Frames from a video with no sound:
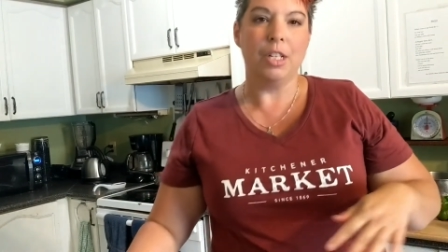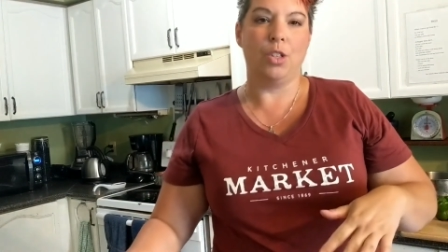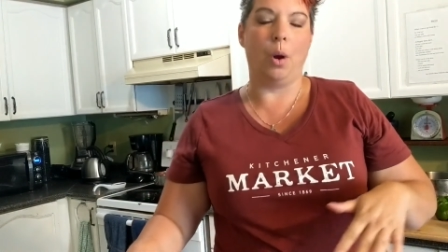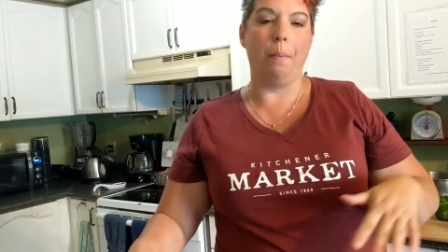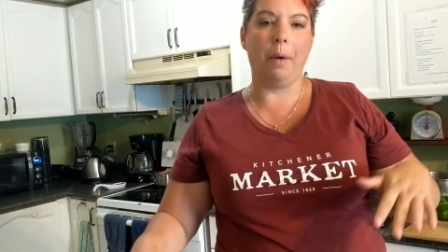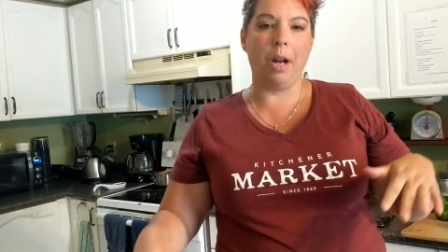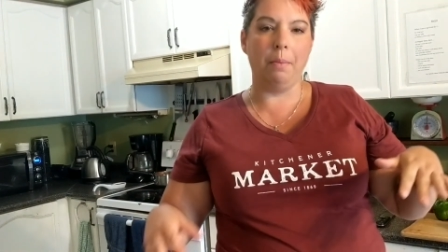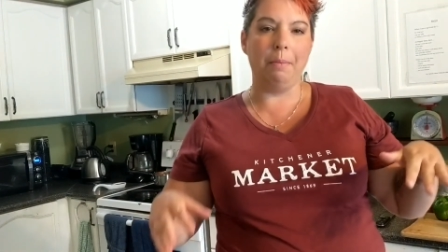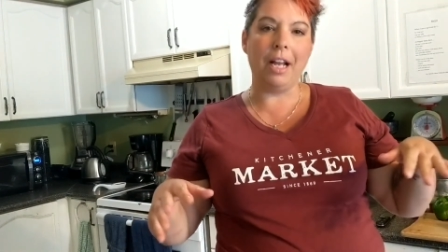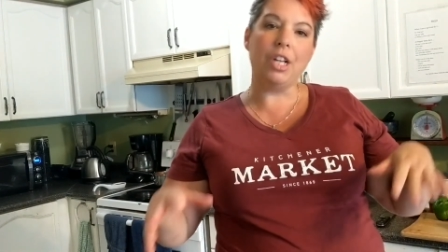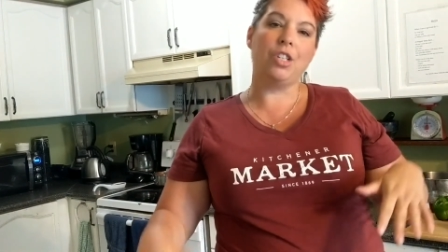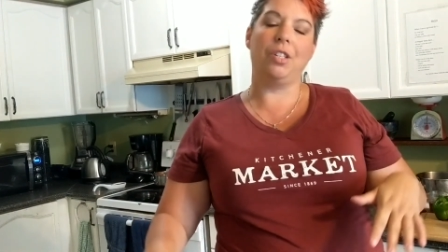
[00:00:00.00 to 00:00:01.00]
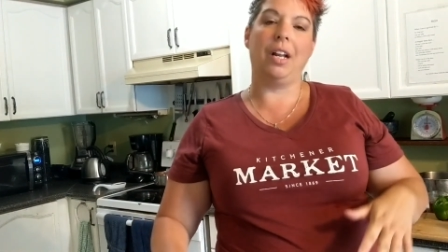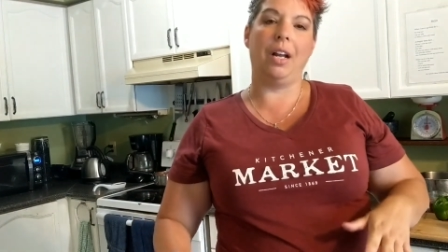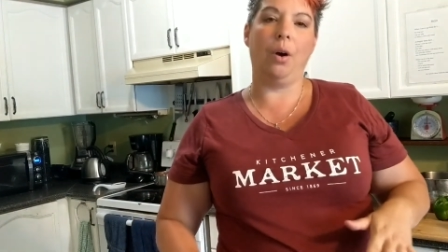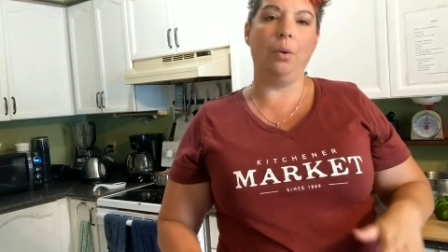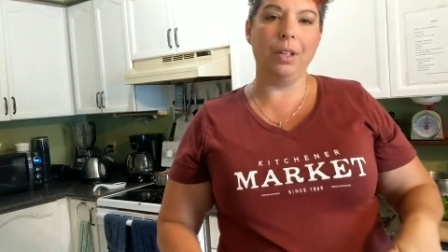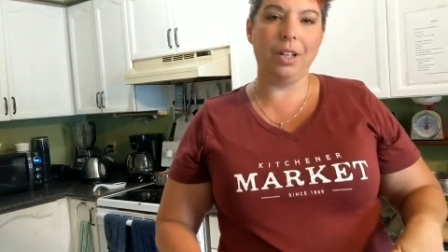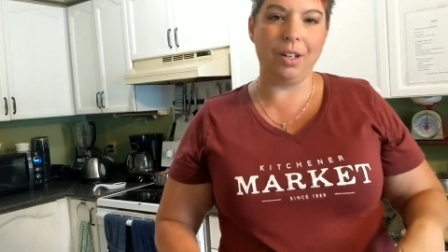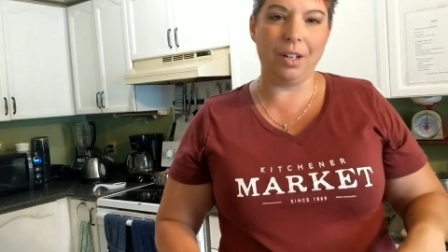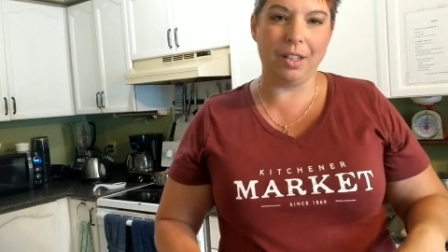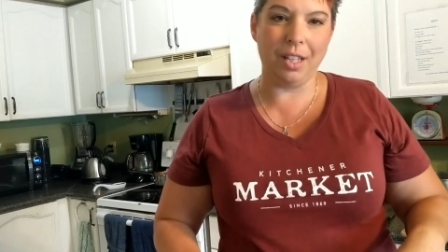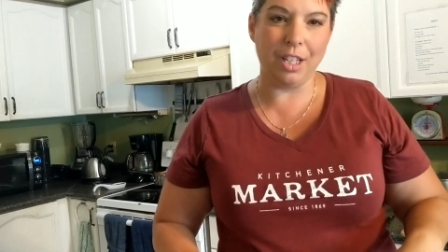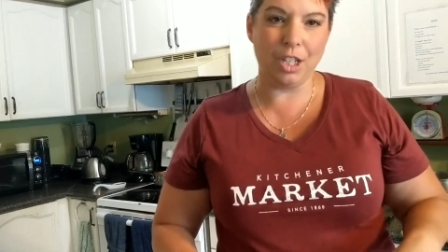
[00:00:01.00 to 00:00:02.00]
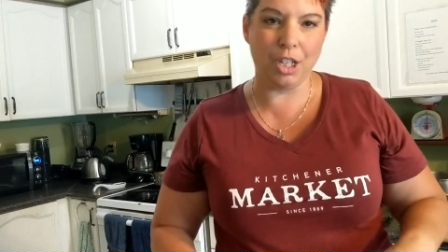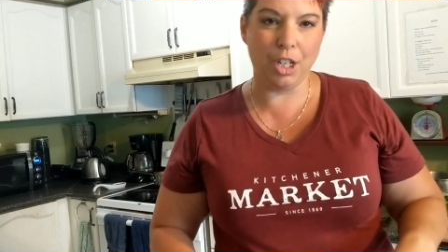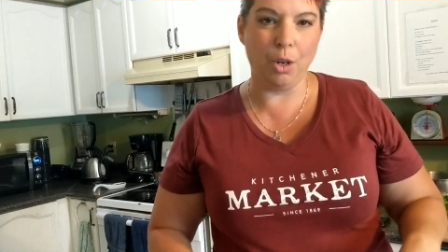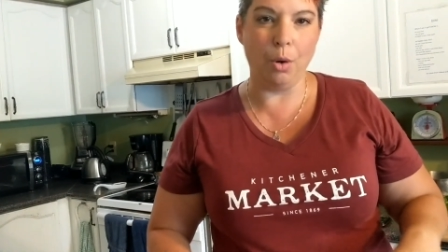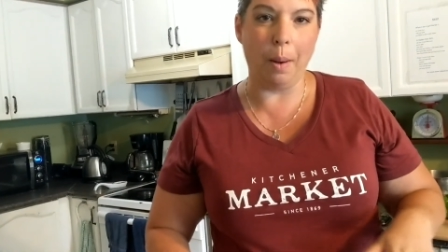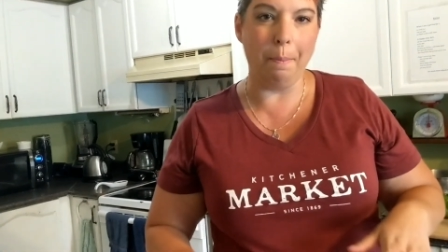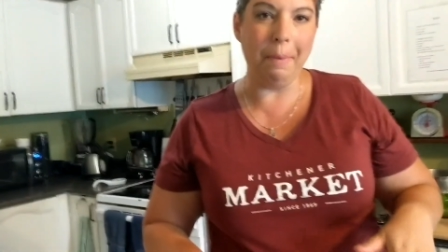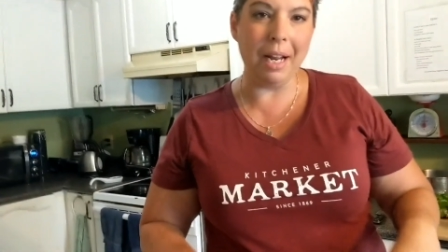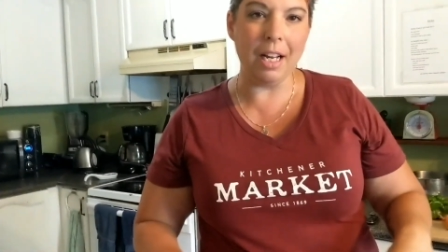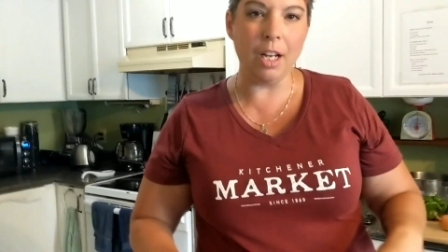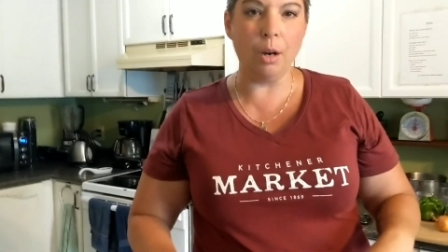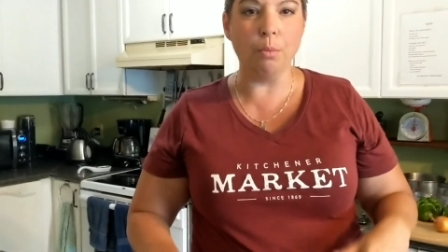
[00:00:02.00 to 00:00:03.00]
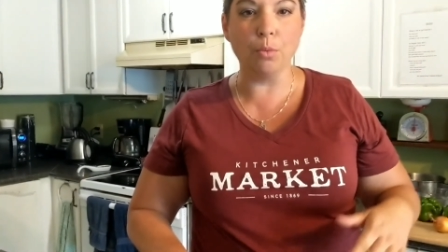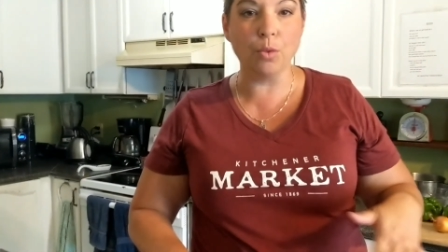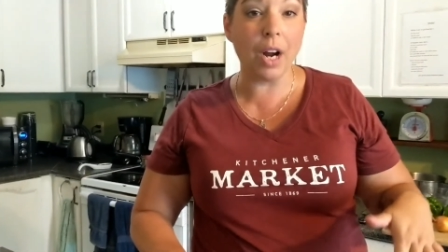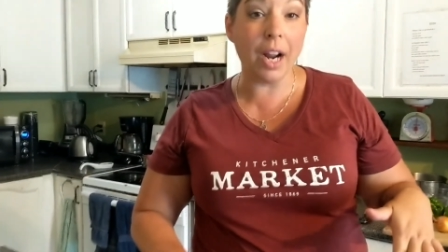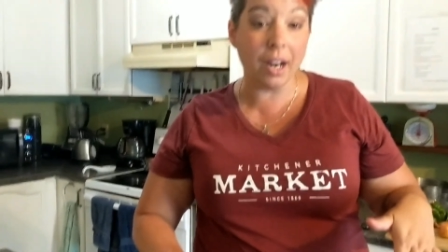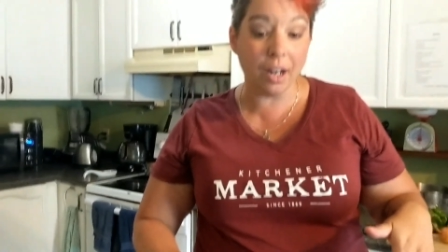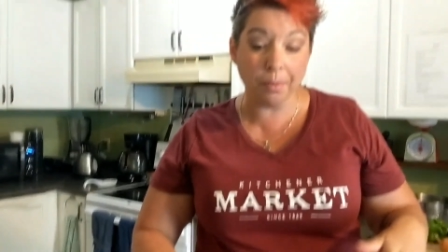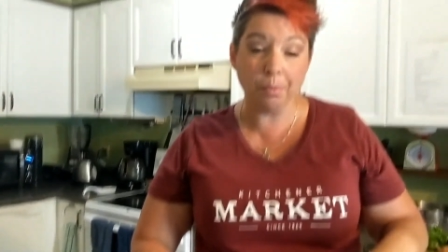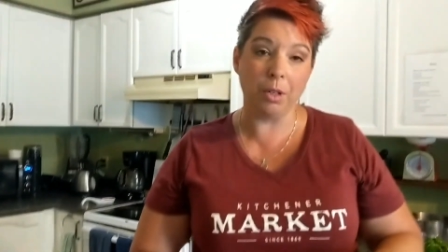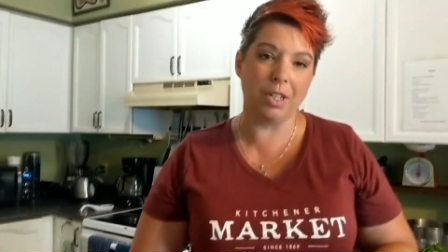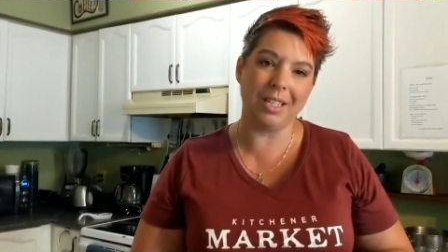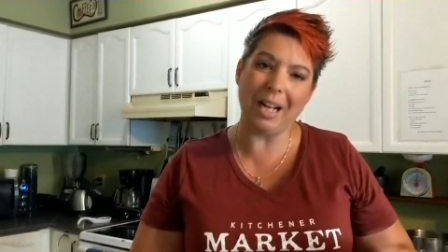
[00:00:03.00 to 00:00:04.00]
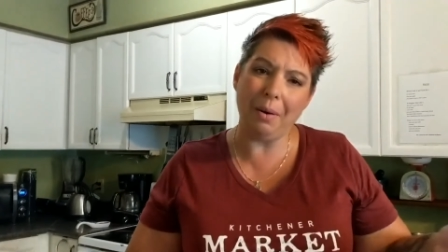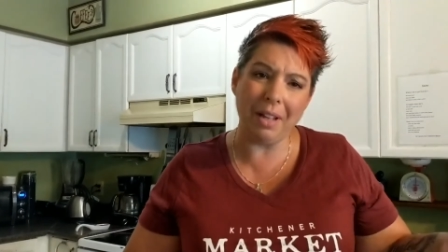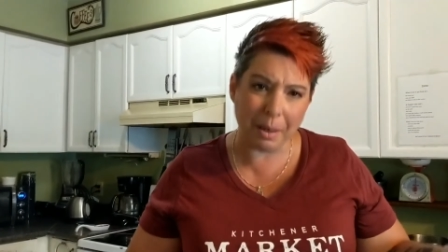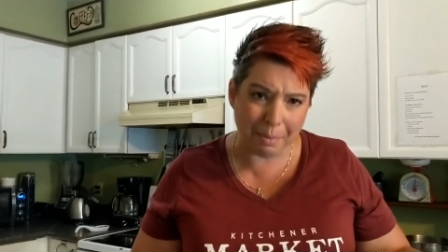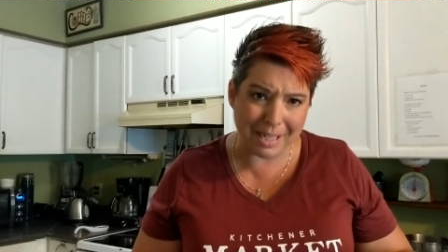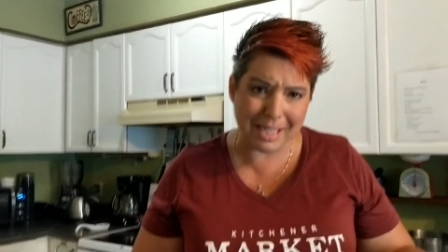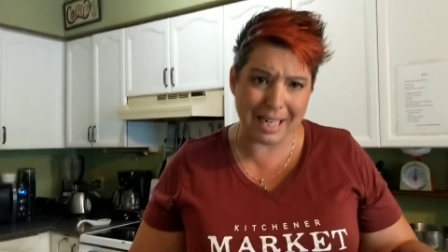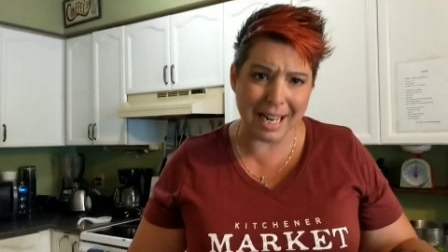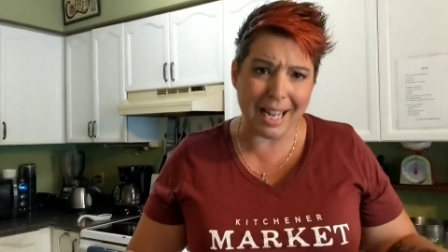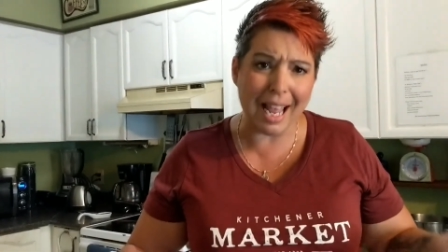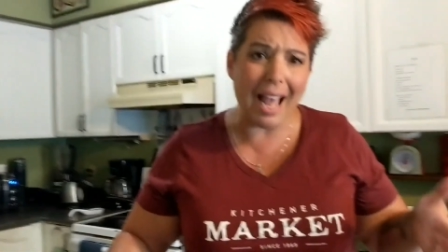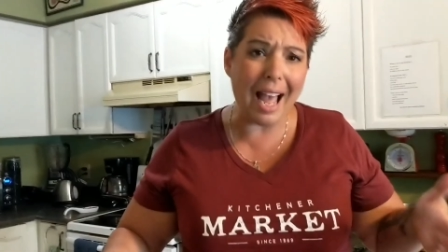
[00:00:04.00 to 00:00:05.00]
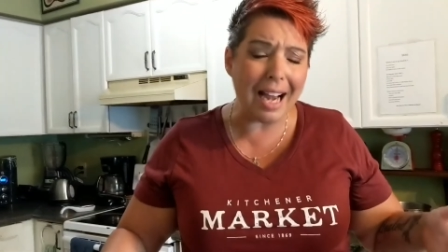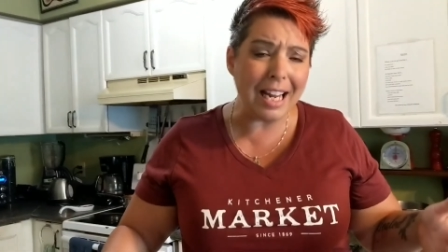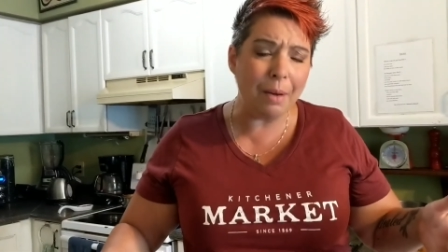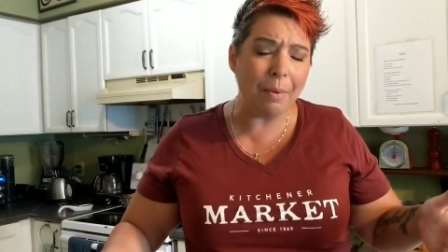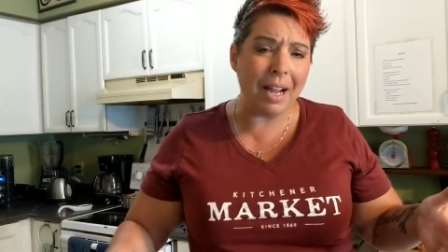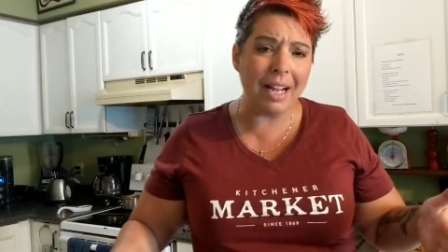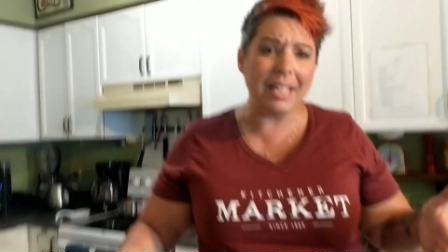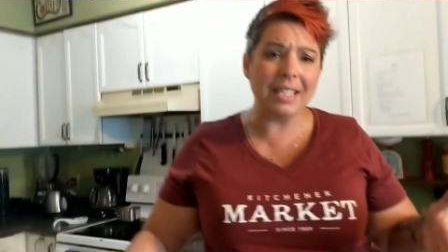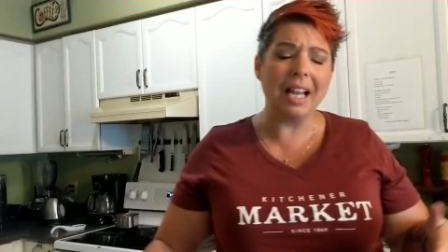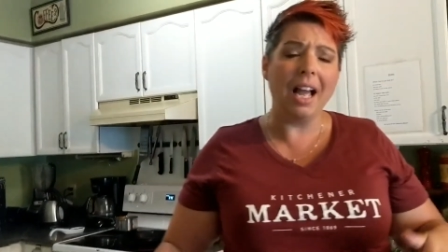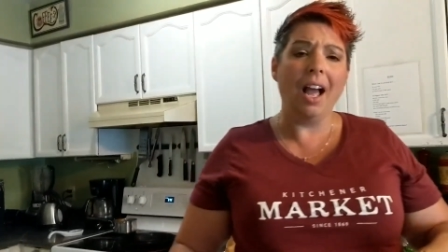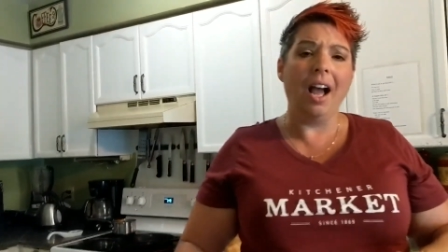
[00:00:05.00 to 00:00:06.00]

So I'm gonna make sure that I only cook this to a medium rare, which is how I like my steak anyways.